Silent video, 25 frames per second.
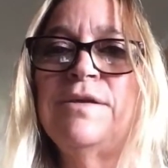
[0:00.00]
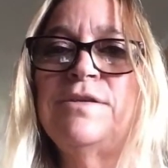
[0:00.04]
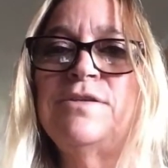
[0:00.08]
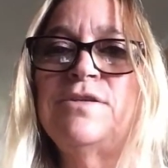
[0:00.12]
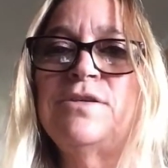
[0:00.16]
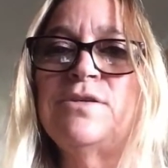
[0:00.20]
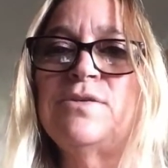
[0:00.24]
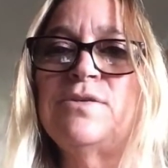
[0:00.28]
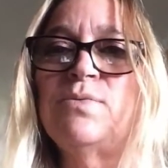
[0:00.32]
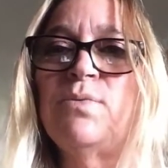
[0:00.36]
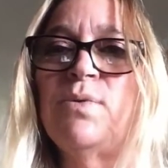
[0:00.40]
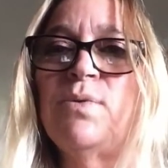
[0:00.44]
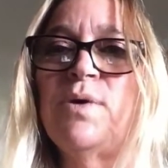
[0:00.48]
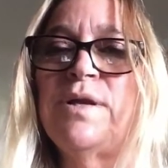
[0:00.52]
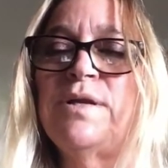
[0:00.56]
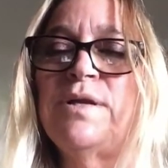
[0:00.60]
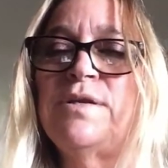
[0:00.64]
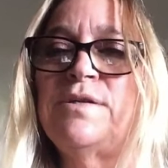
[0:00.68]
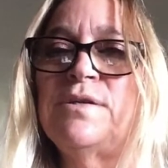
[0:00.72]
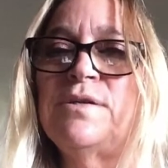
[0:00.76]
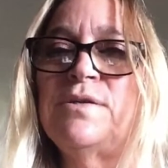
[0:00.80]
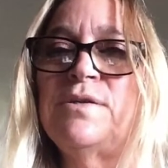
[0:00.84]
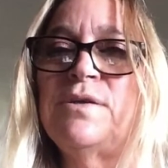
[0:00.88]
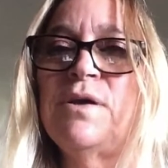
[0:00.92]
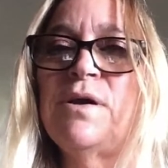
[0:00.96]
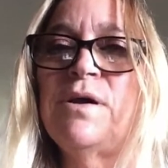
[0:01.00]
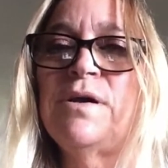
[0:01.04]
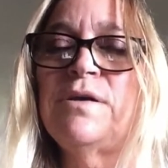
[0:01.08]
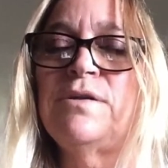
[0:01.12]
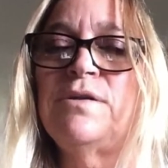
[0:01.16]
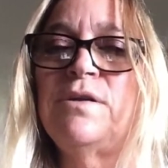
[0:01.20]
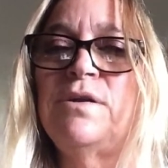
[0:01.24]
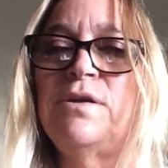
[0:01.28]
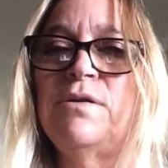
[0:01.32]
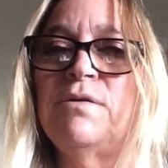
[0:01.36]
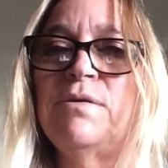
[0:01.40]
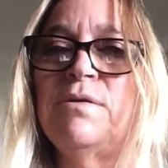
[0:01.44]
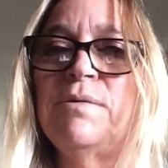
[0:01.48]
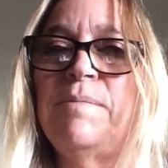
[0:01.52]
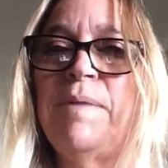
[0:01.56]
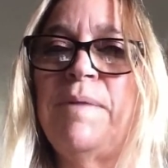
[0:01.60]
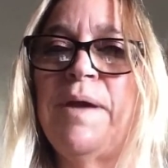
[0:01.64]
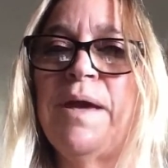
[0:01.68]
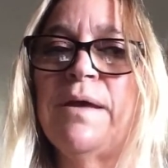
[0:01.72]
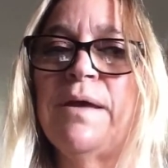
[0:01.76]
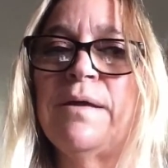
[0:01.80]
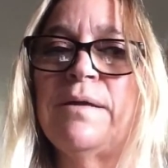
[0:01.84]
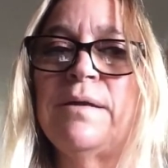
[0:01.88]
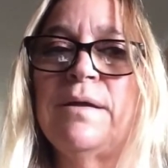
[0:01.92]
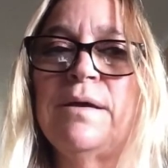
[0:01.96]
just wanted to talk to you
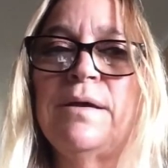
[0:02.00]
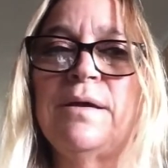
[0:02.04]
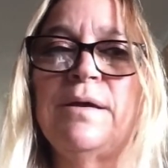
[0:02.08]
about.